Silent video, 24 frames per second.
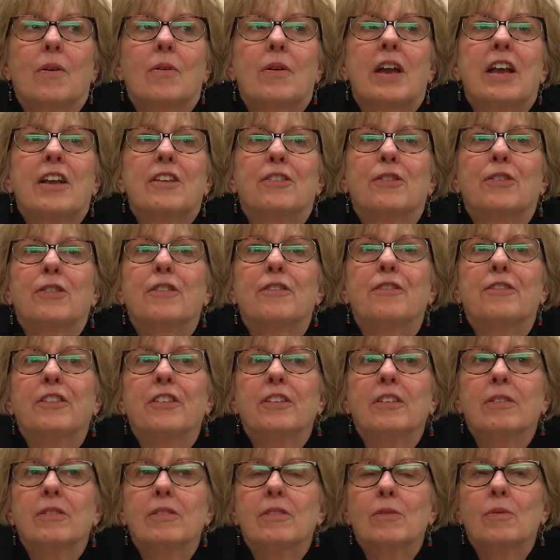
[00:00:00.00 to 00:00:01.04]
Okay, so
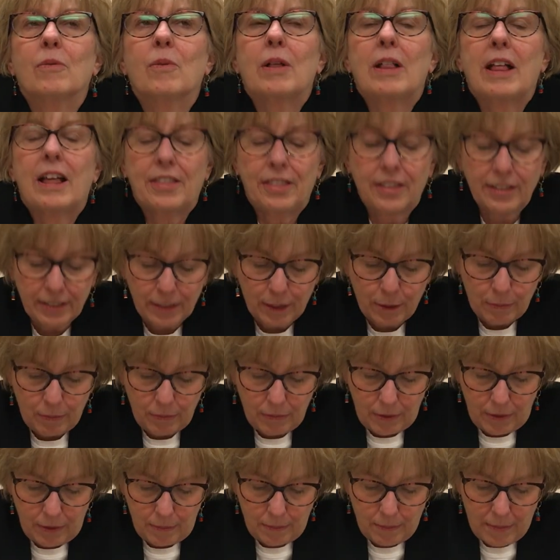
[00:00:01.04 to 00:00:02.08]
I think
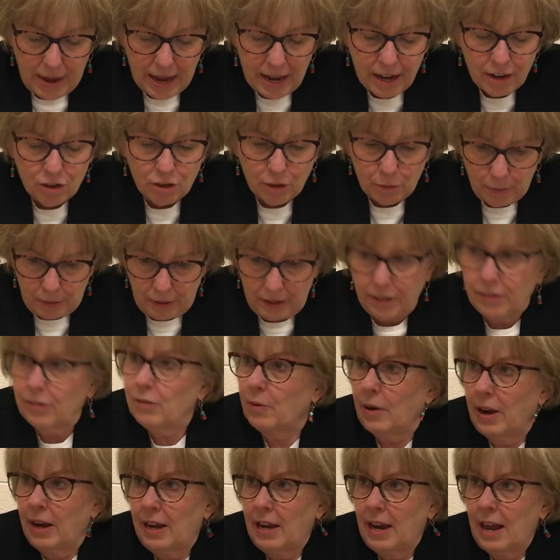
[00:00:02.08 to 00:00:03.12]
the major piece
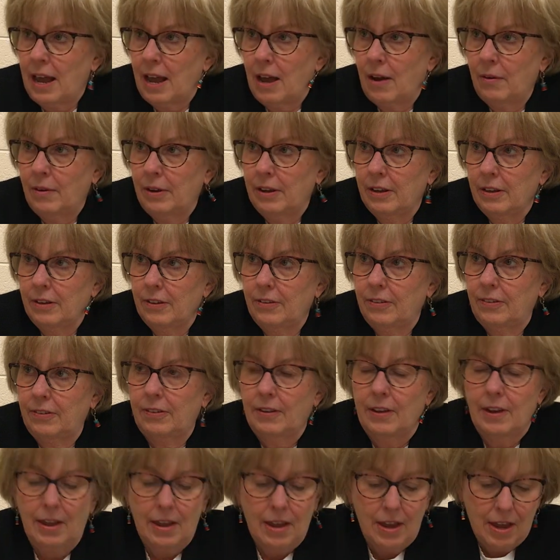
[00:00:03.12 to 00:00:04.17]
right now is
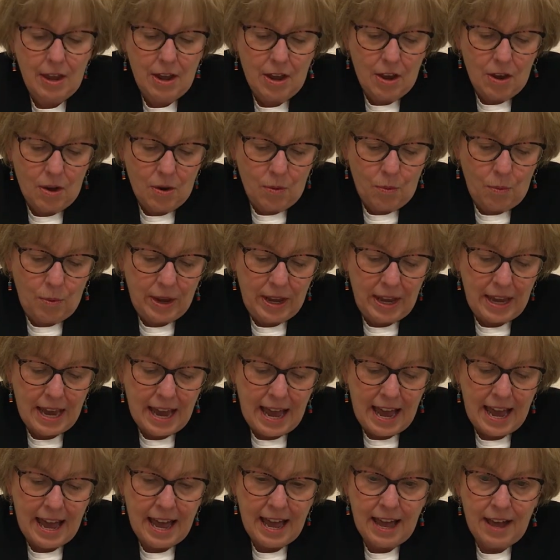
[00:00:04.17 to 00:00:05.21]
we
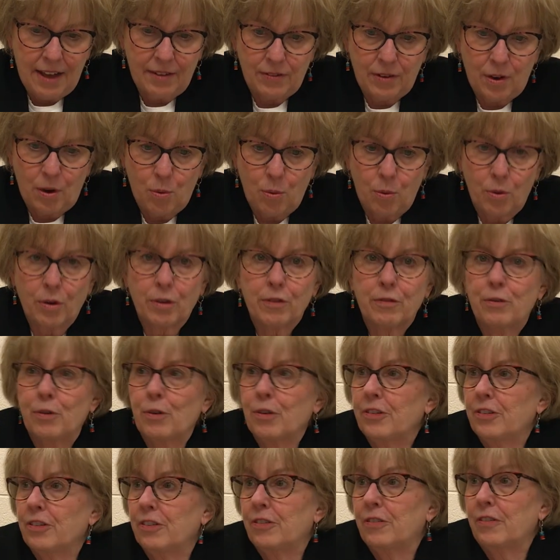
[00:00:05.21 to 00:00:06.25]
have a
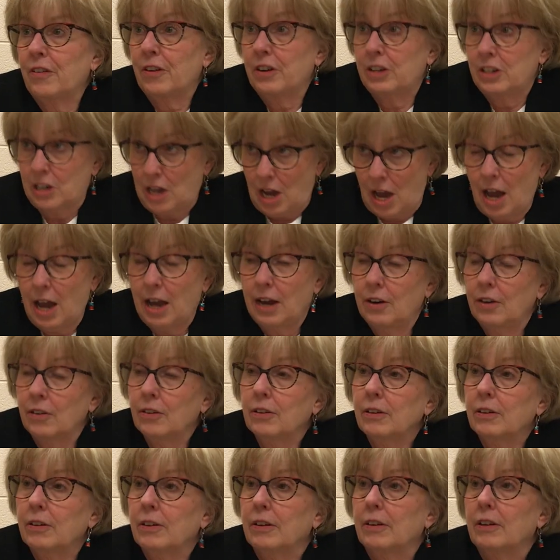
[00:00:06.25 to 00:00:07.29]
workforce that's very
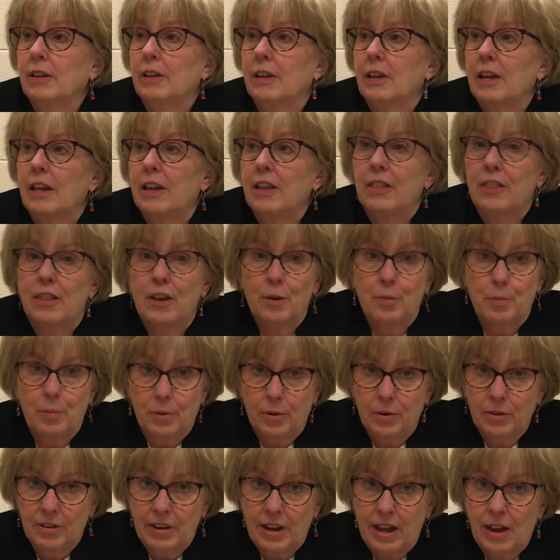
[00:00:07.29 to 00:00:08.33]
tired. They're
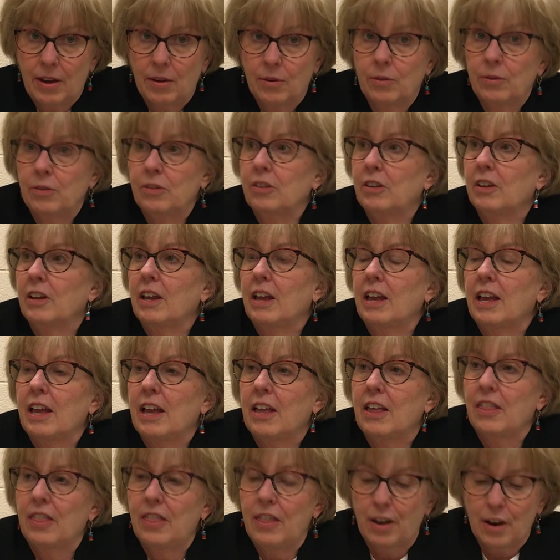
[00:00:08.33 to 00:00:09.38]
burnt out.
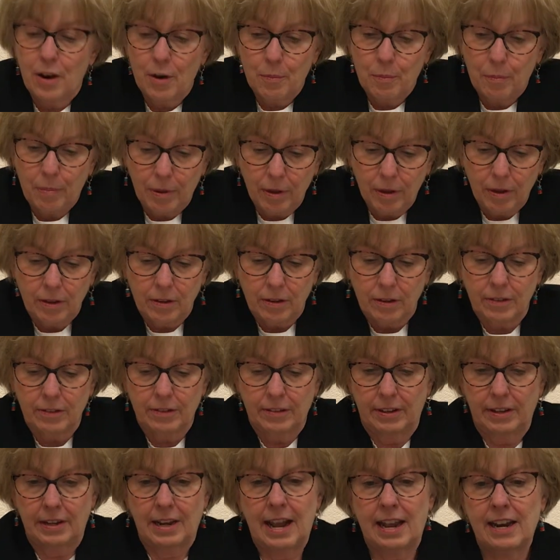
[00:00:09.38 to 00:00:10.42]
They're pulled,
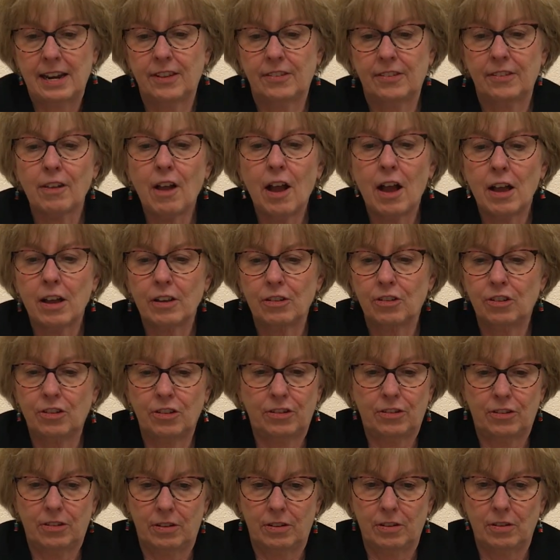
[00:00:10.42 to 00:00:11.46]
and it's not
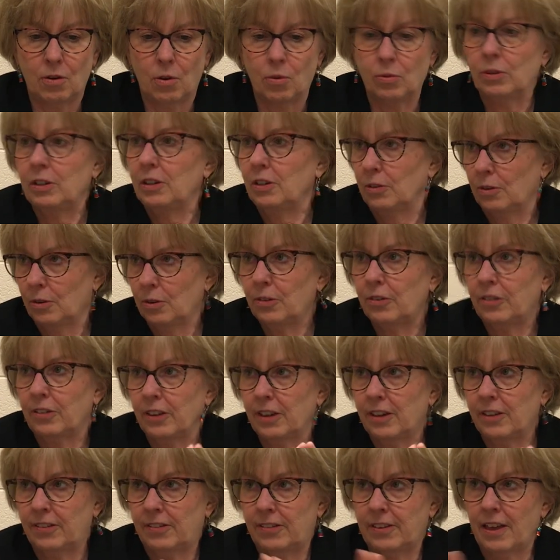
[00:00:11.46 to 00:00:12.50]
just only
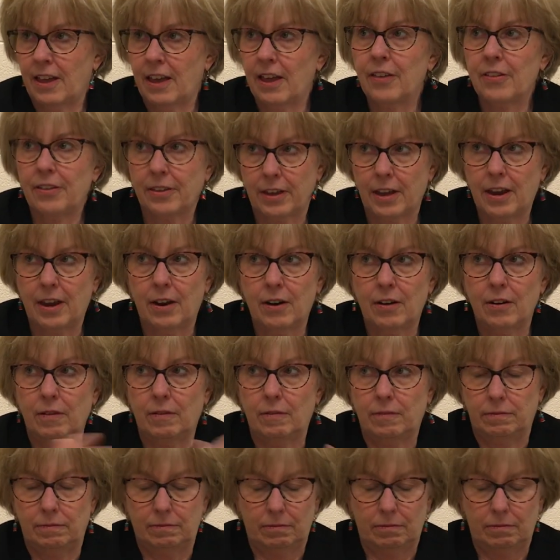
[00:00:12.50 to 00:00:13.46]
nursing, it's the healthcare